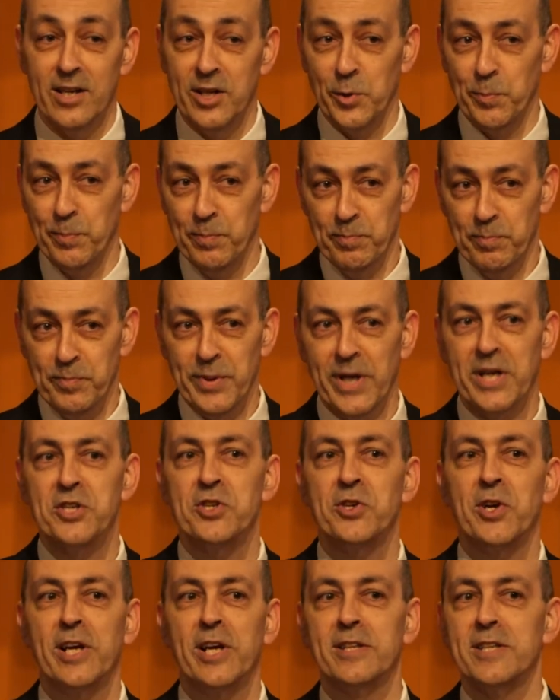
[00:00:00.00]
Are you
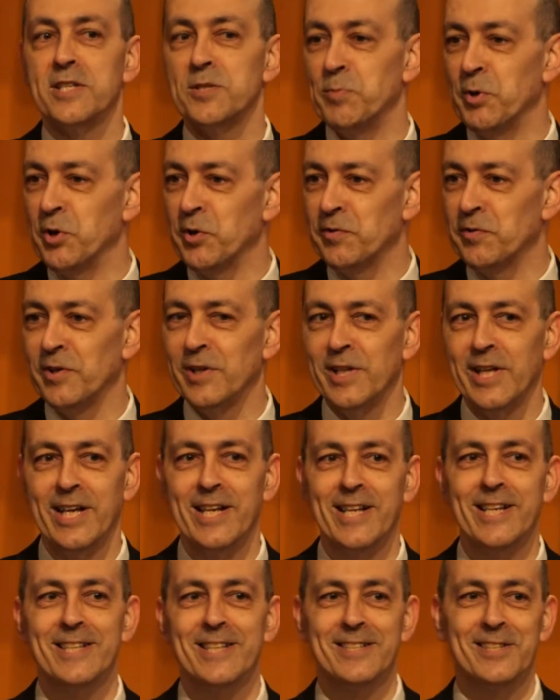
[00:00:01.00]
picturing this beautiful
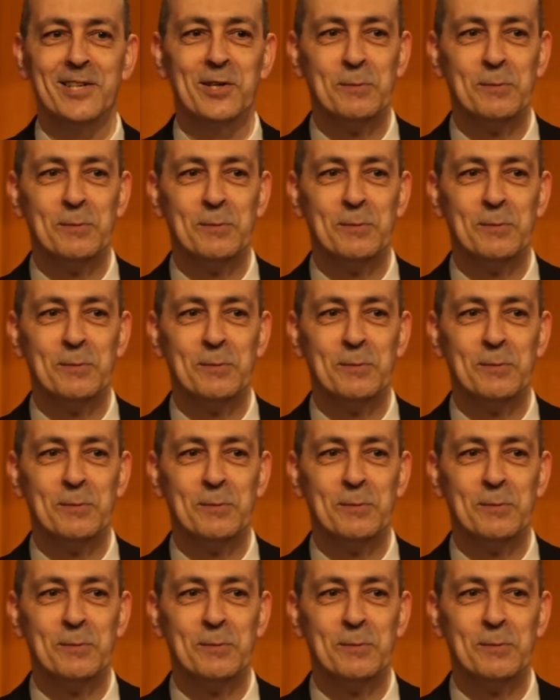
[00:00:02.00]
lady?